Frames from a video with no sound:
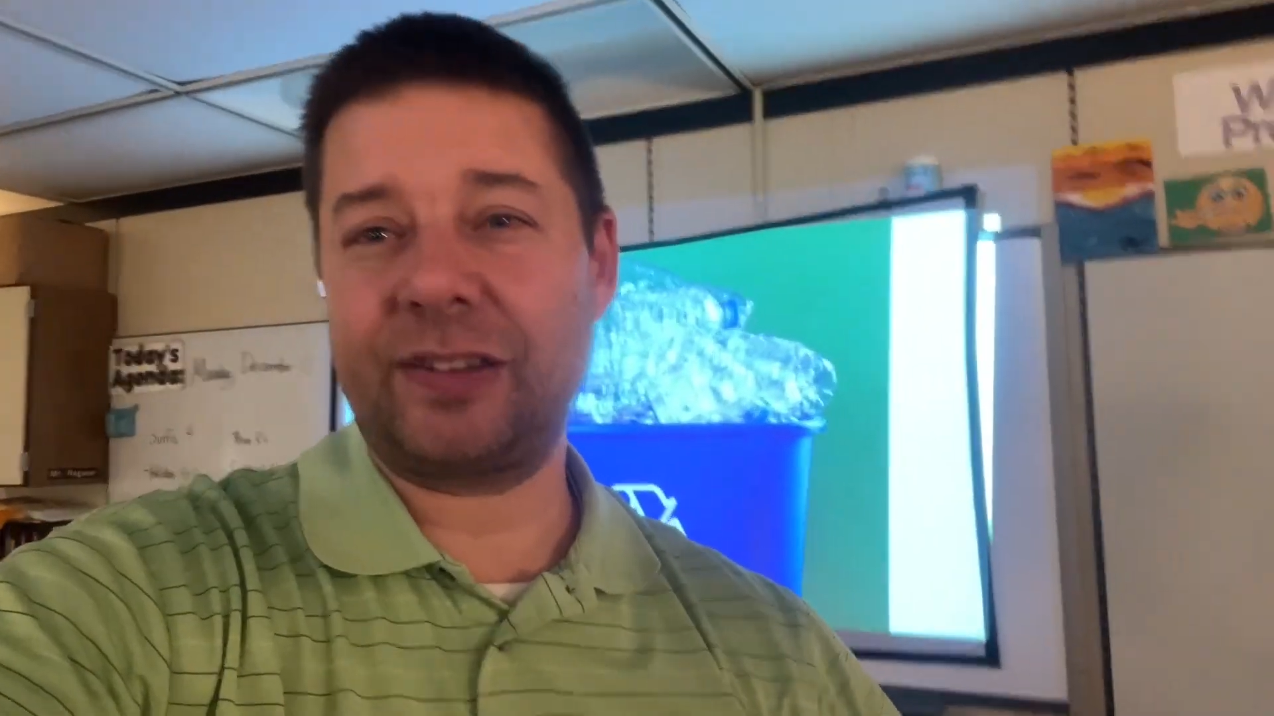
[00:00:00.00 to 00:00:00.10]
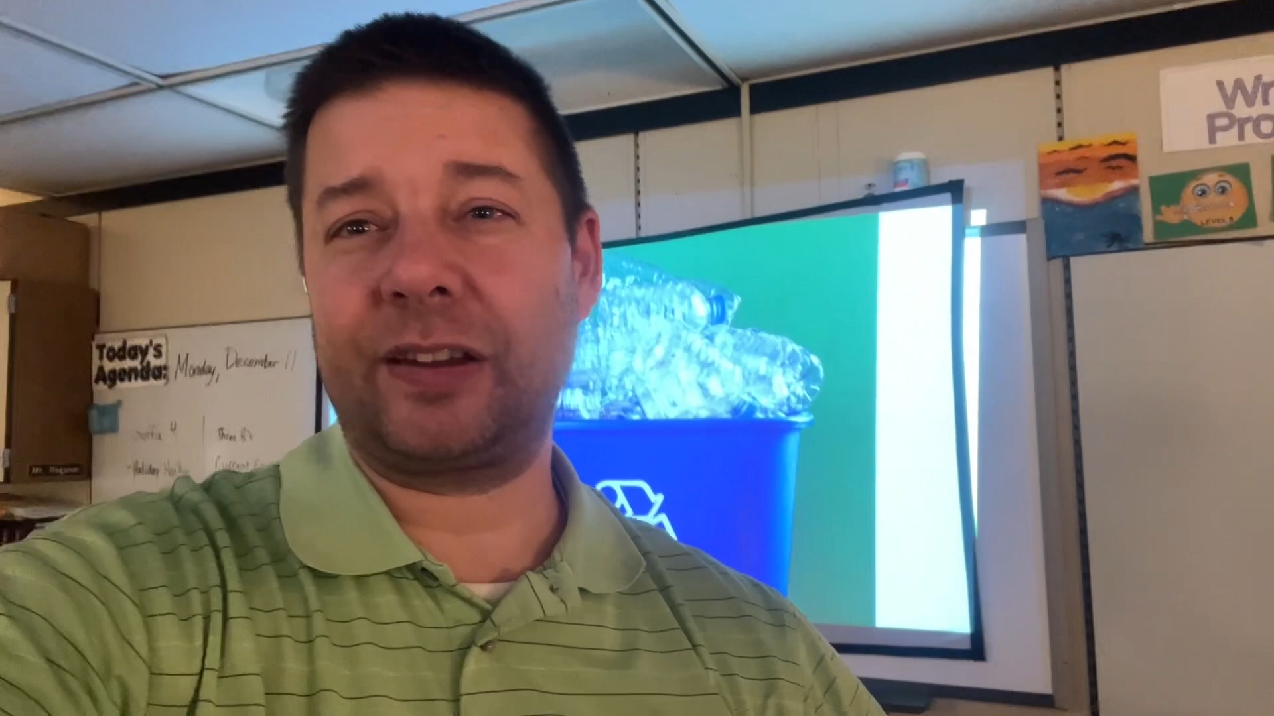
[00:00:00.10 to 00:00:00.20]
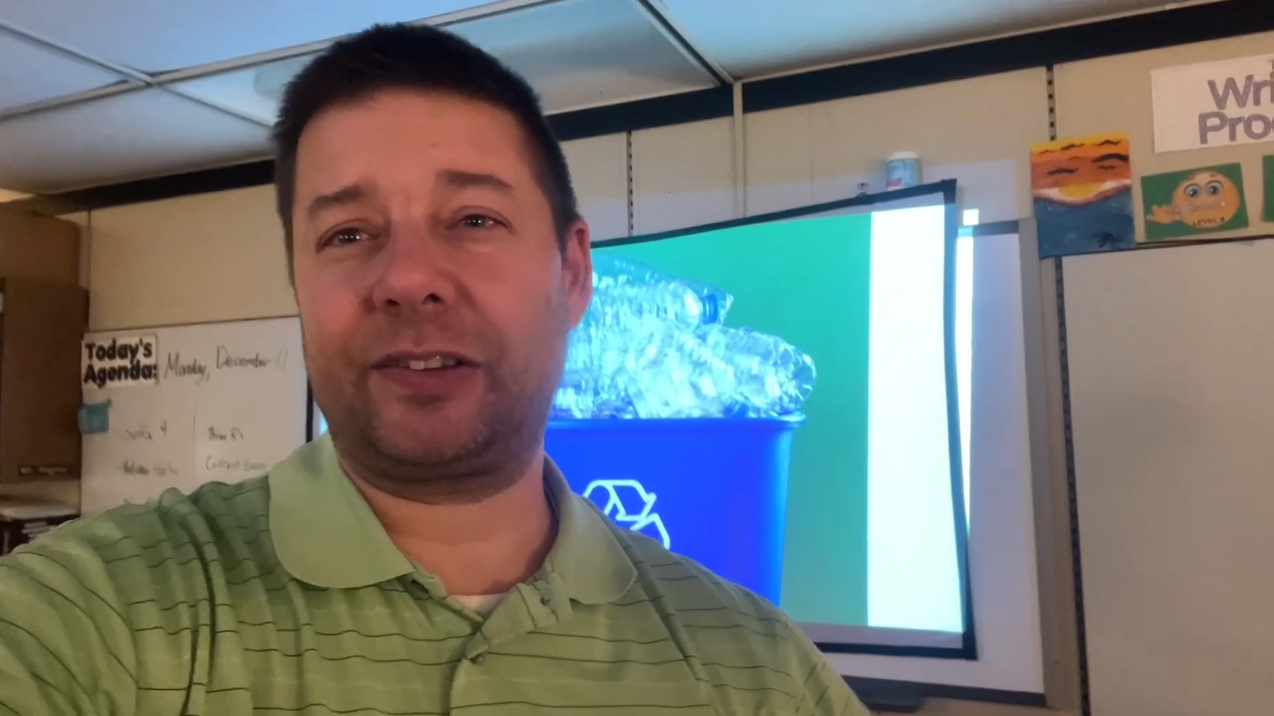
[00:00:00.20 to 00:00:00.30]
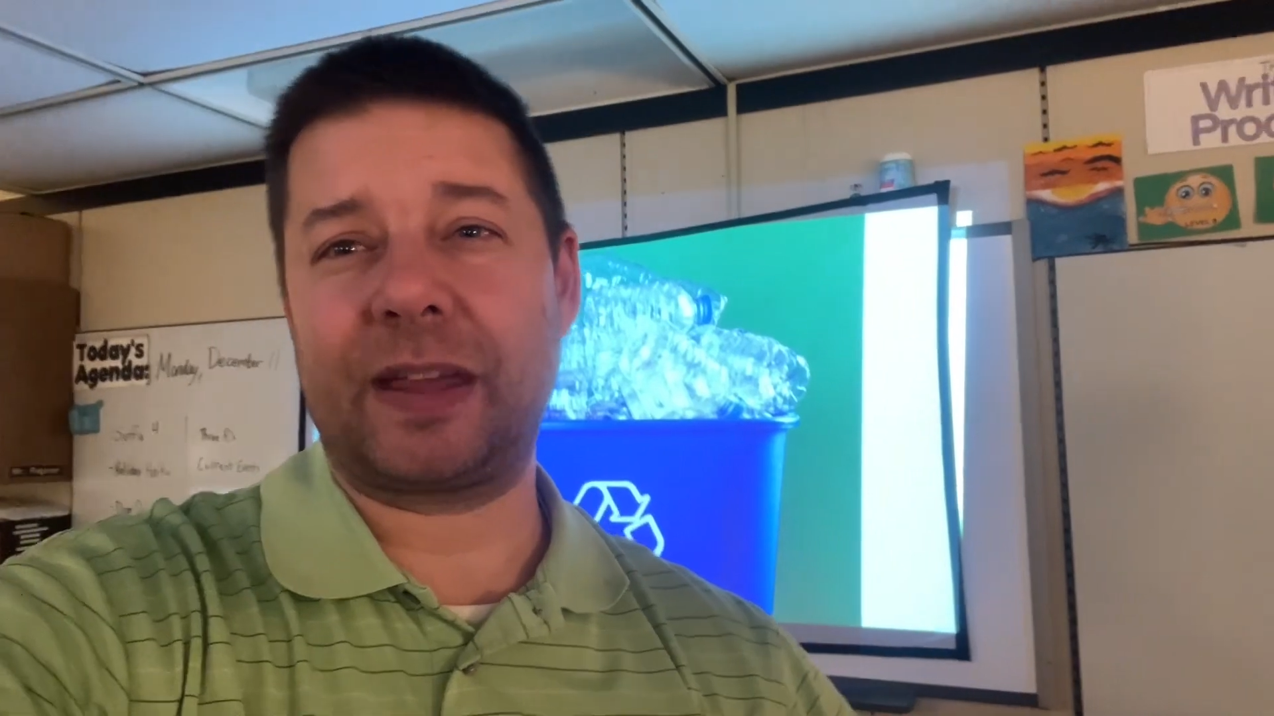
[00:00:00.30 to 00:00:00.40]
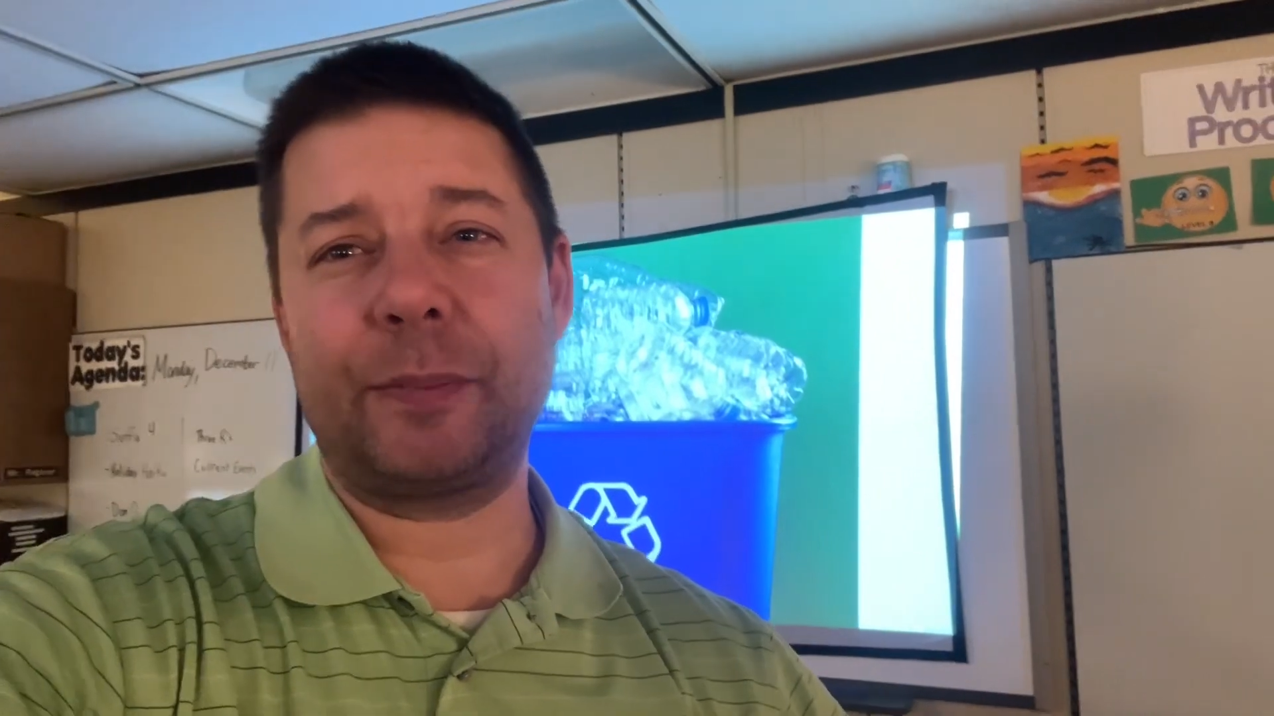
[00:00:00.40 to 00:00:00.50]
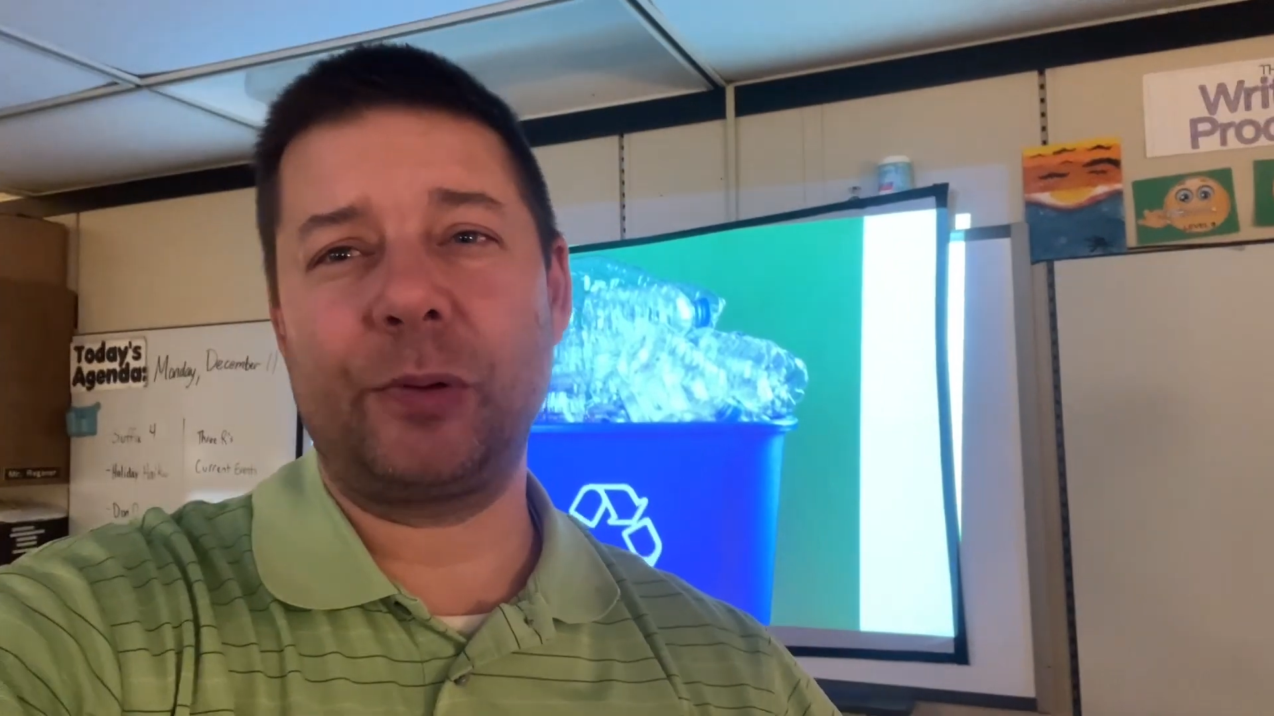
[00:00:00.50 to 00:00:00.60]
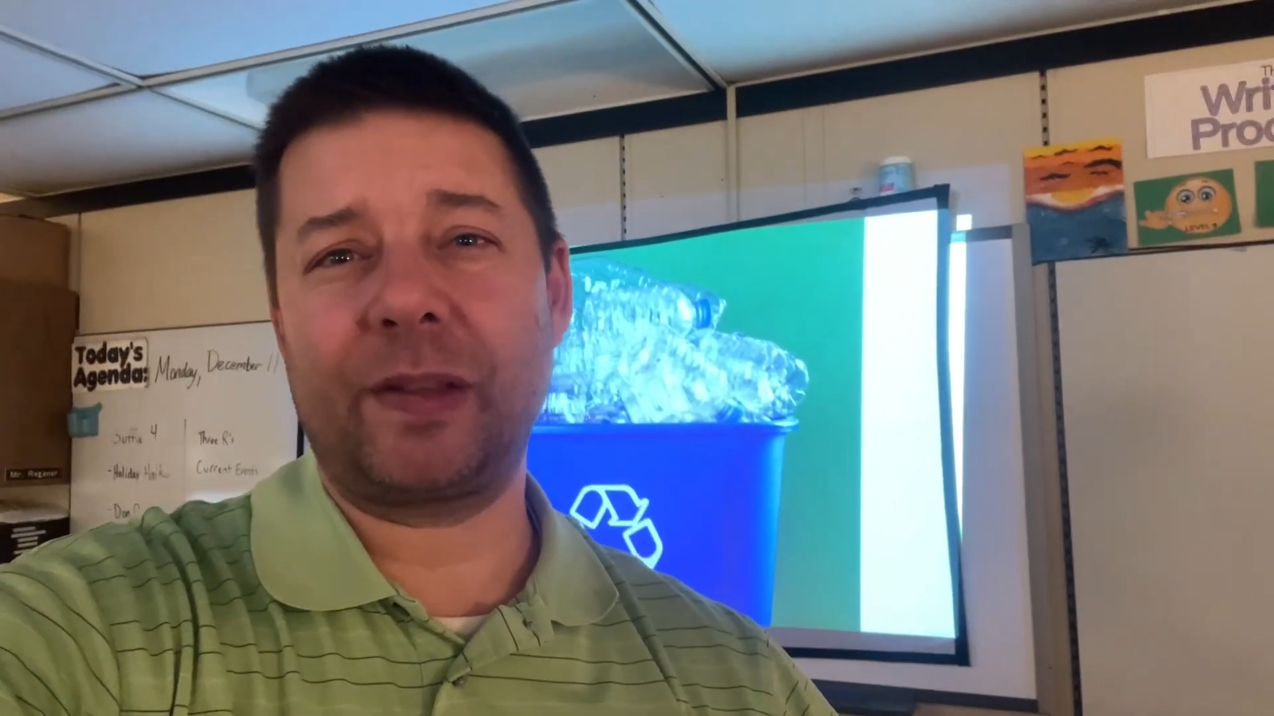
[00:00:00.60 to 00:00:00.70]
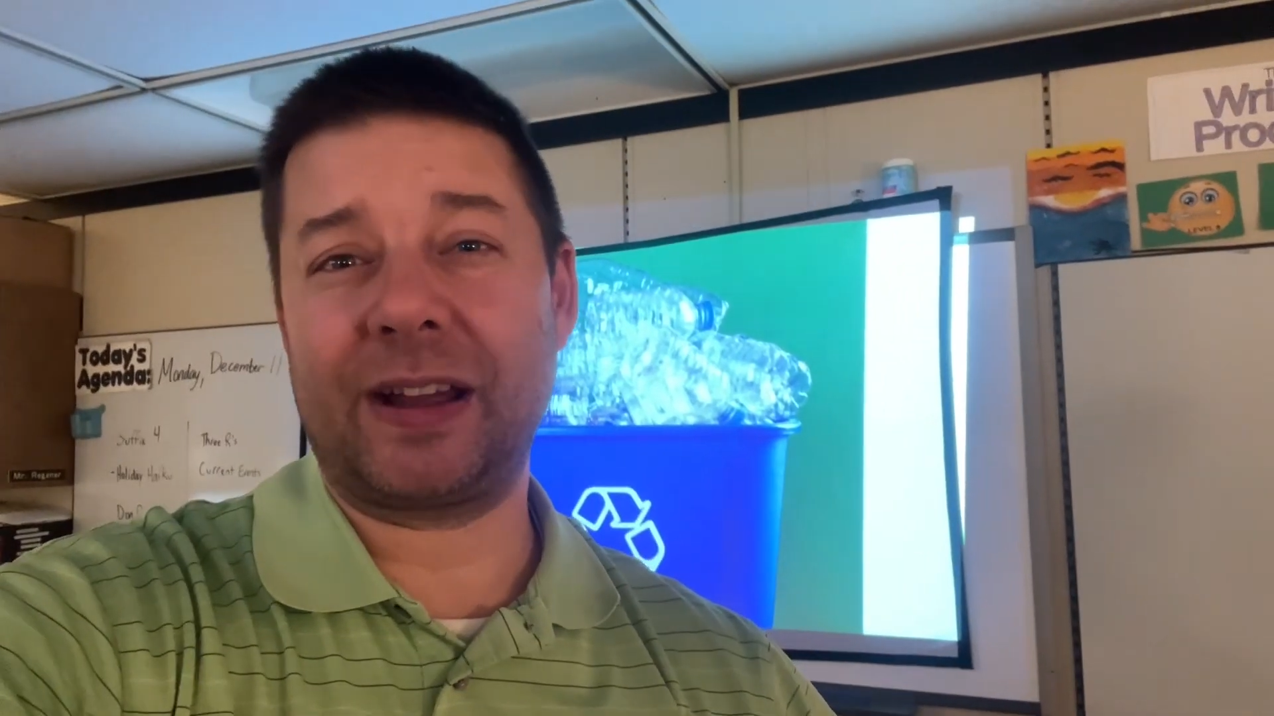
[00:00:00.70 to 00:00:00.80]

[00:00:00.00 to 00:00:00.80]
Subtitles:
an example that